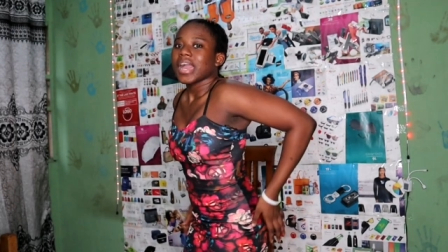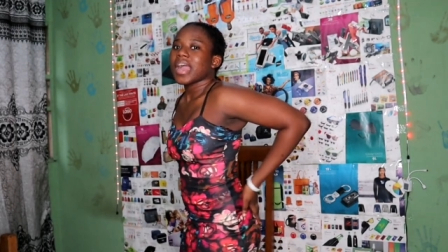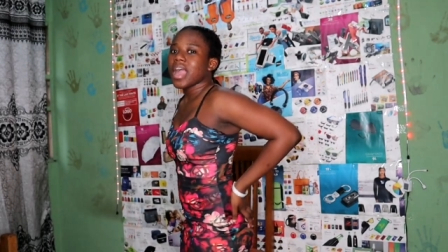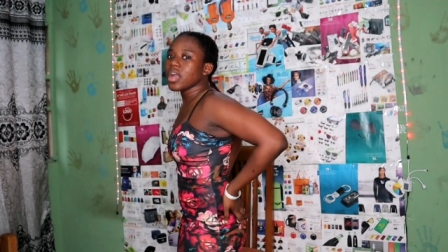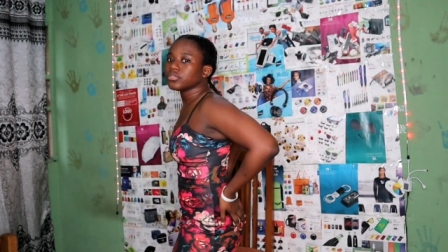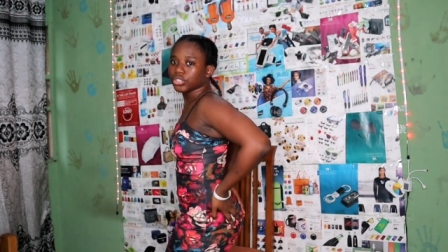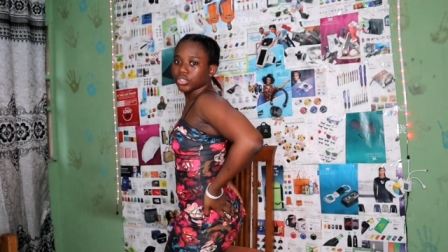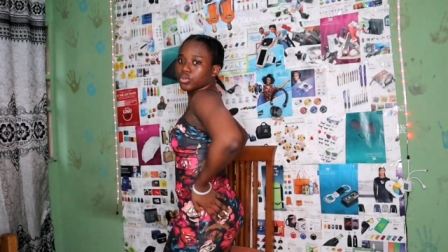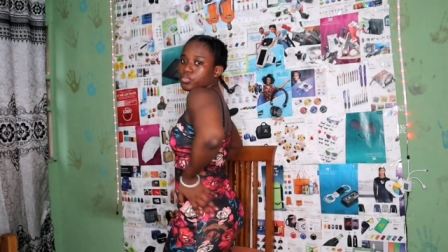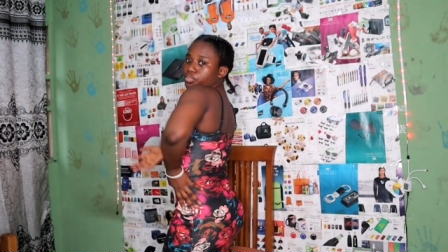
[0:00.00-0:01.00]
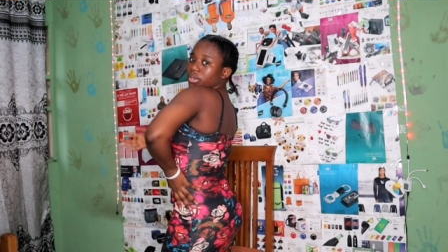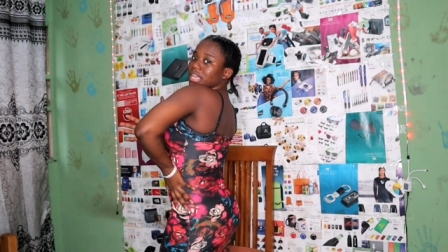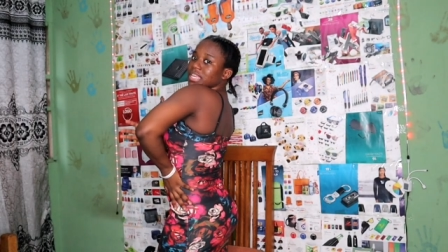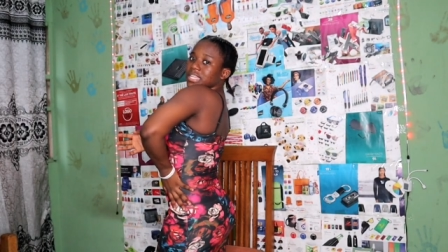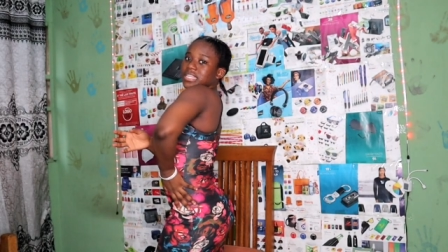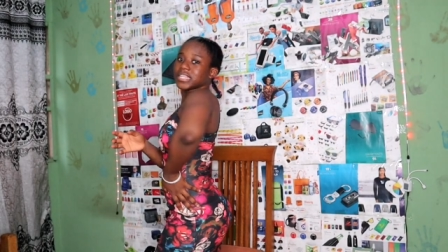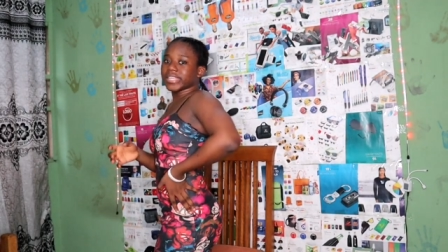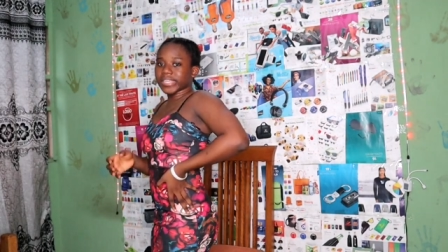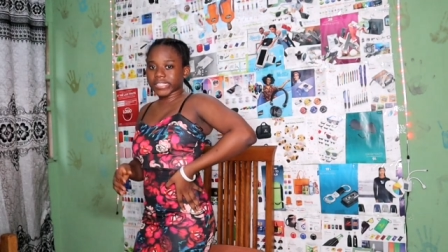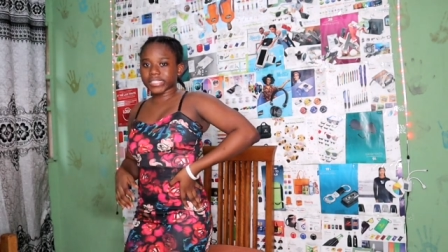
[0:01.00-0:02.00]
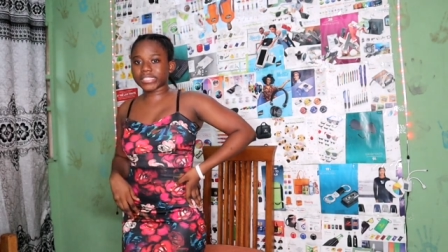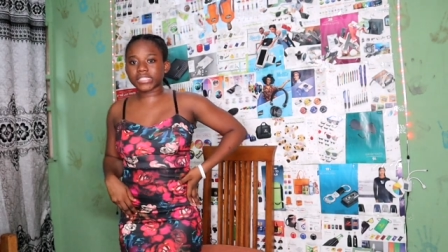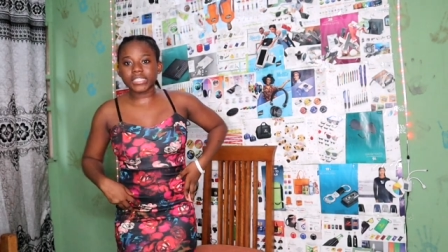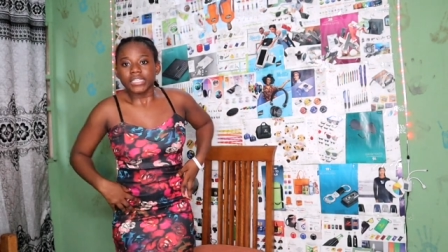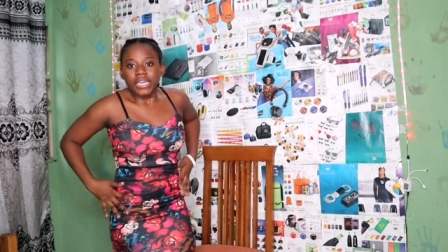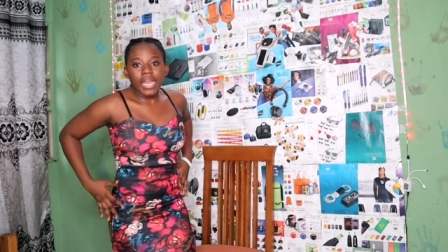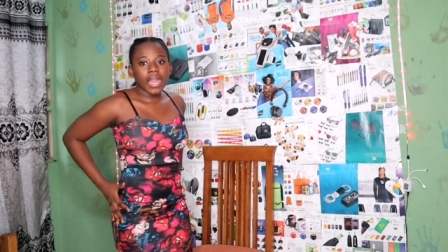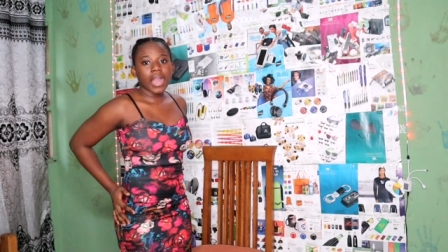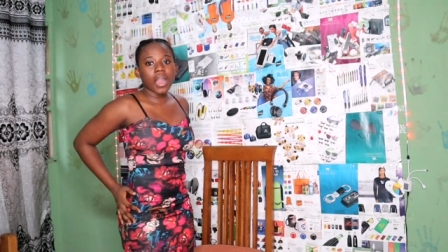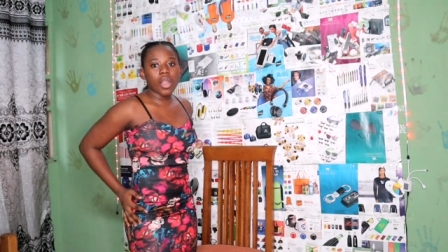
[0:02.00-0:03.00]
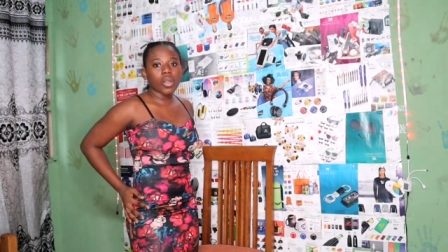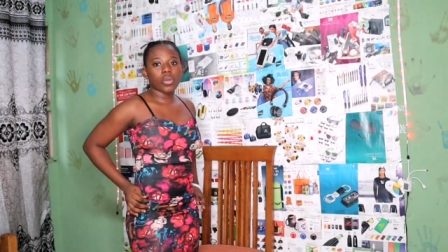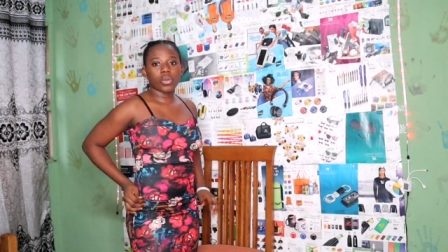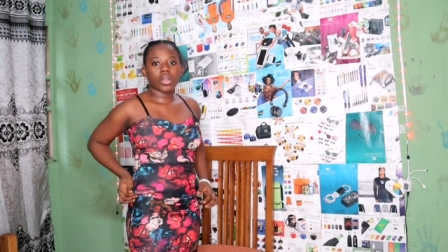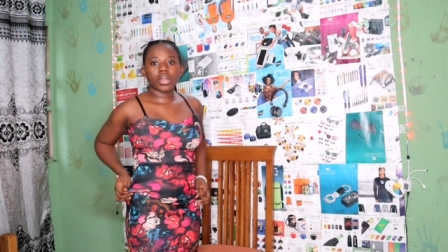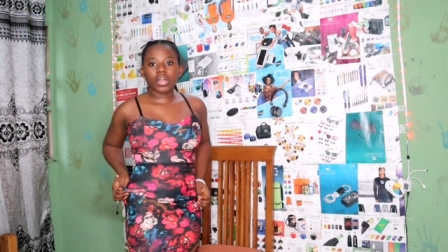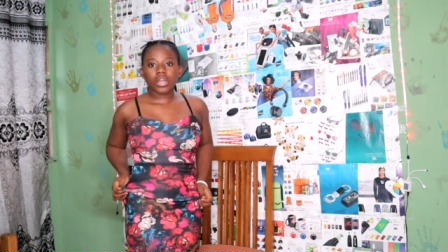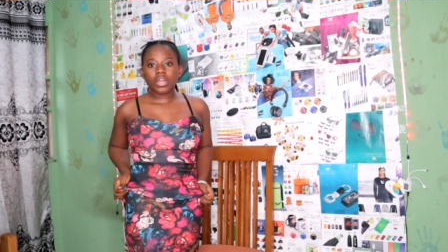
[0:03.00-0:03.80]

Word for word: How do you breathe in this? How?